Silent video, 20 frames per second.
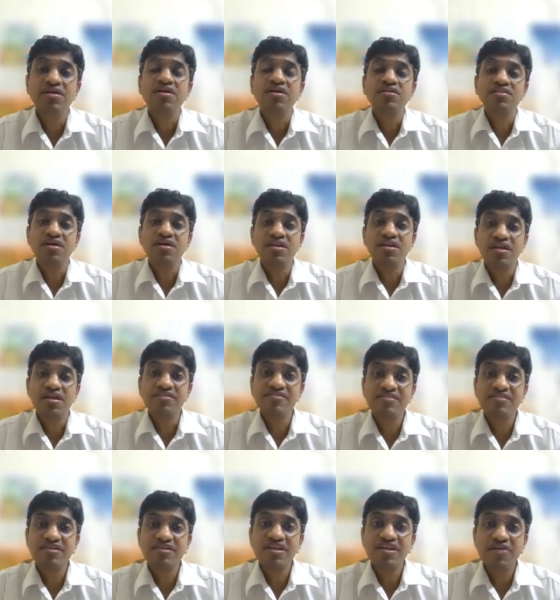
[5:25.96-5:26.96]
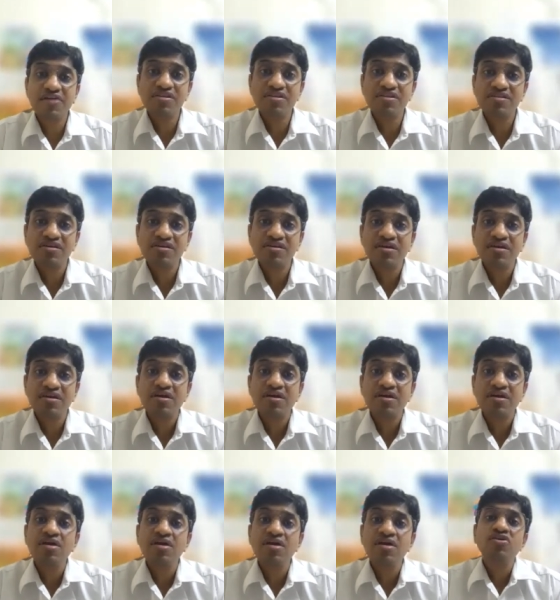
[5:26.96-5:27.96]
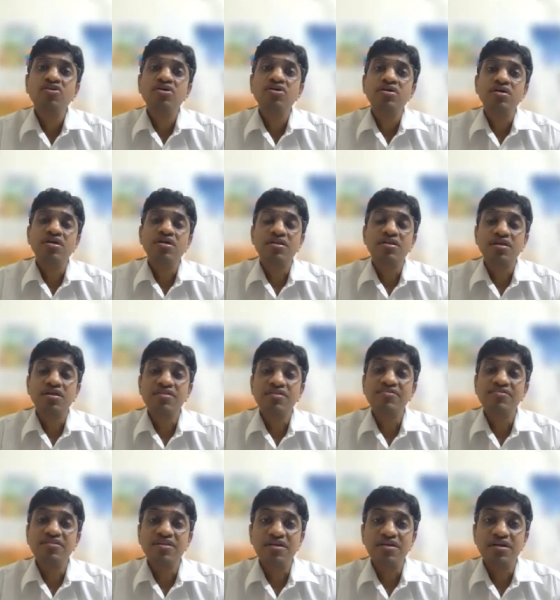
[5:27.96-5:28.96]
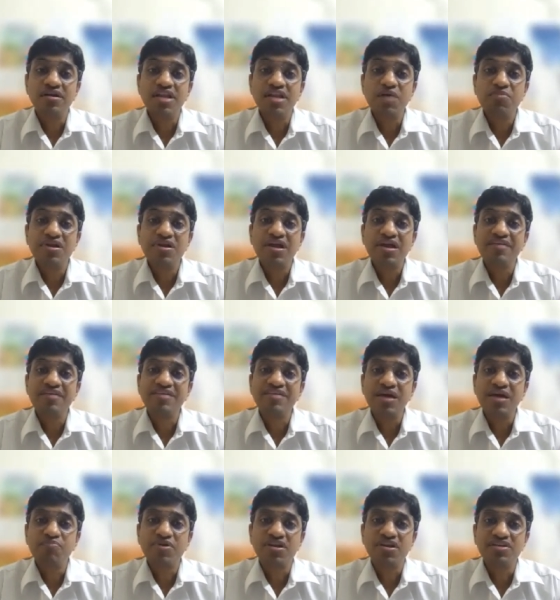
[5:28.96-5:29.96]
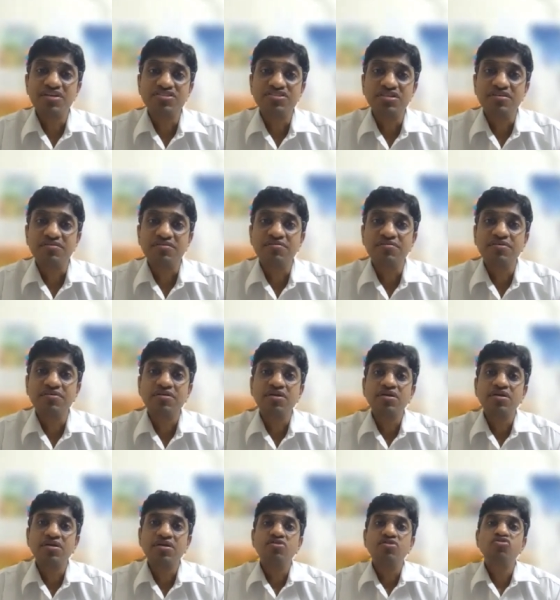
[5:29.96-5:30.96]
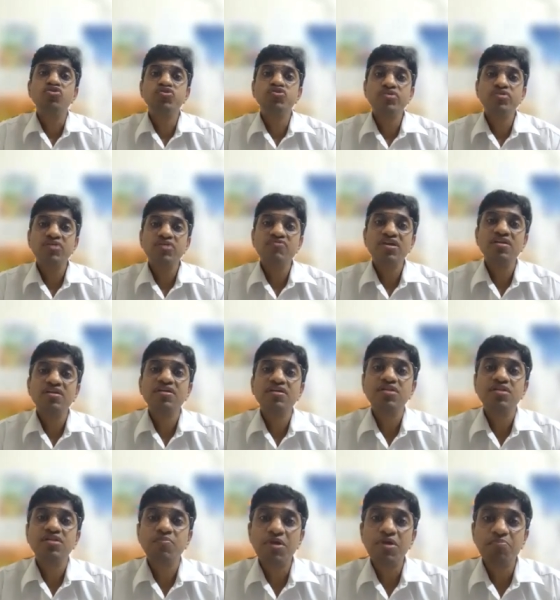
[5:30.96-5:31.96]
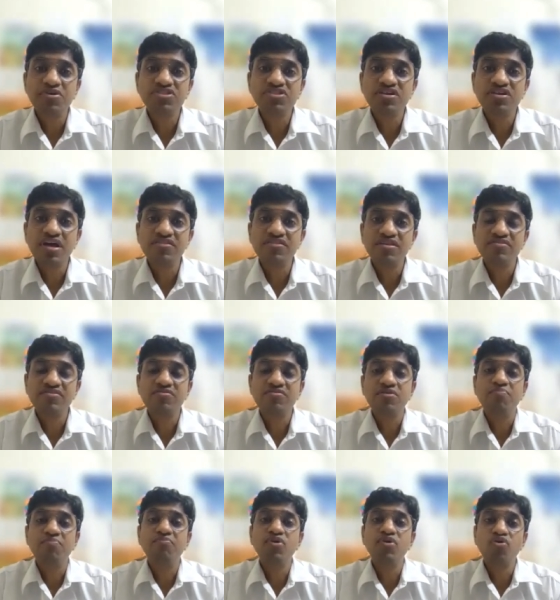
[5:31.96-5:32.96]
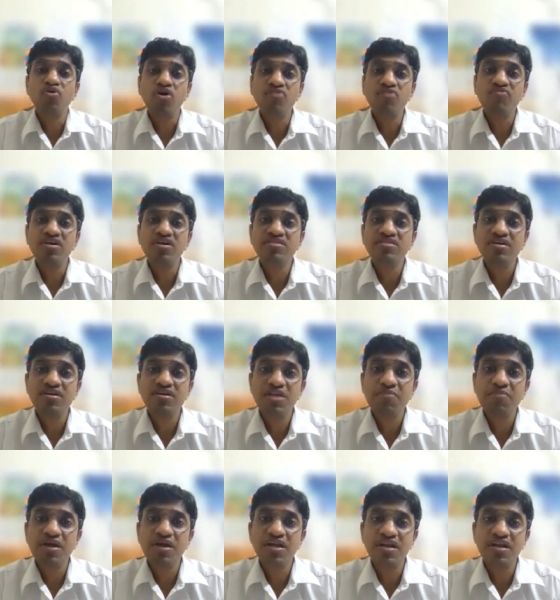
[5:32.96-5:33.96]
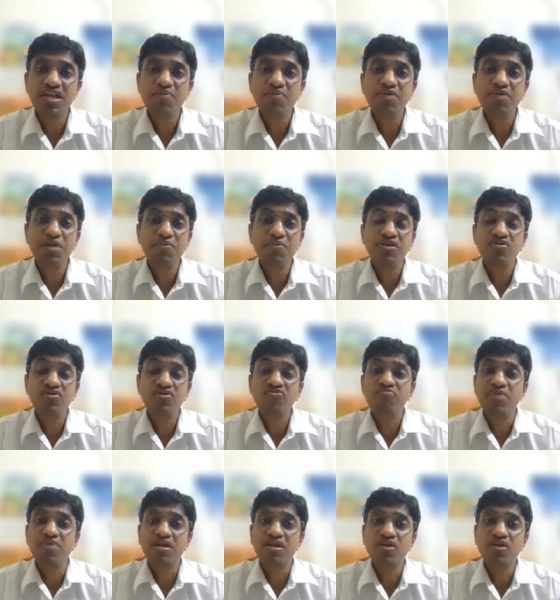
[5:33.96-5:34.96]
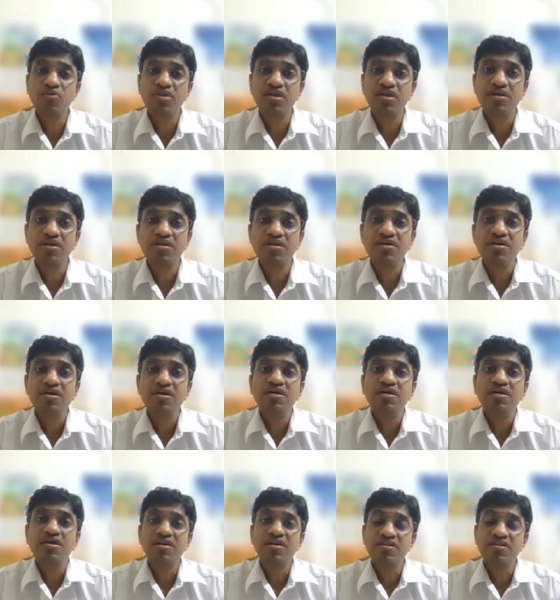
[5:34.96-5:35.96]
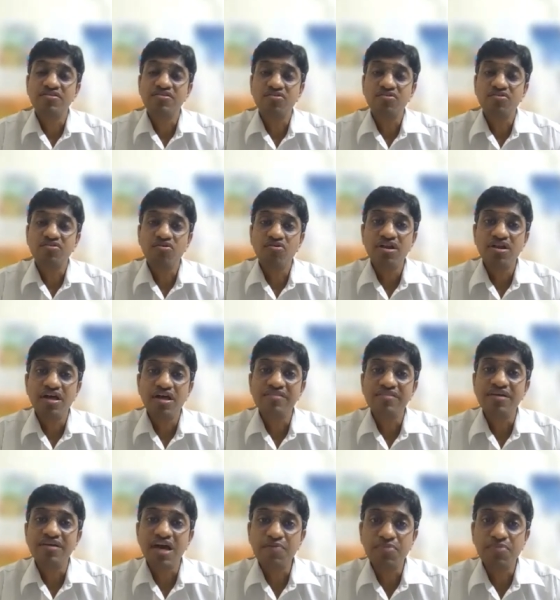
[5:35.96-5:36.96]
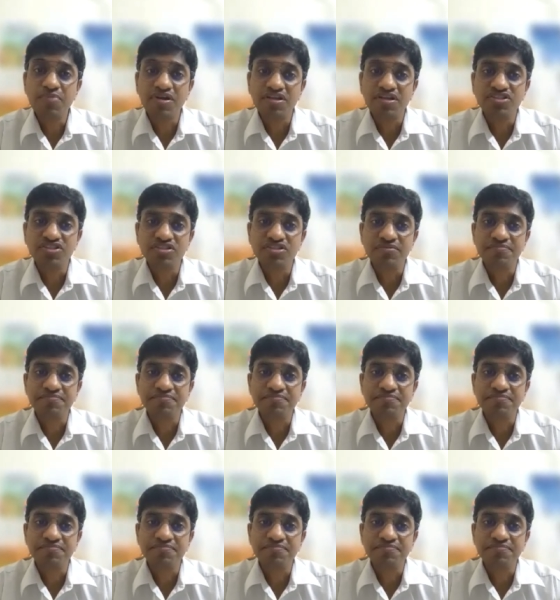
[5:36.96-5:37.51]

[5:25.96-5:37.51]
the necessary level, it is labeled as hypertension. Usually when the blood pressure rises beyond 130 by 80 millimeter of mercury, it is called as hypertension.